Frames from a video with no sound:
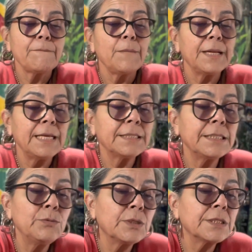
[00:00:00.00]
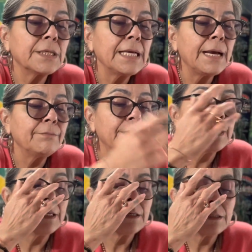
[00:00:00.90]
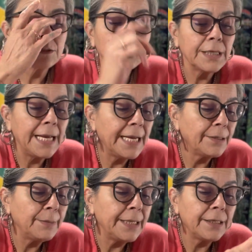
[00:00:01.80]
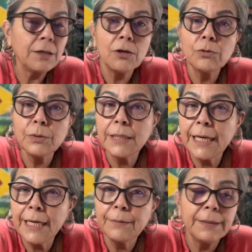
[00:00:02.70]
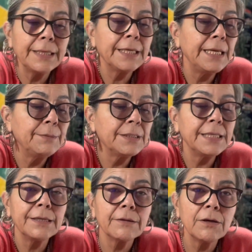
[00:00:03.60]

But let's see what's going to happen here. So the hangman, along with the hangman, came the death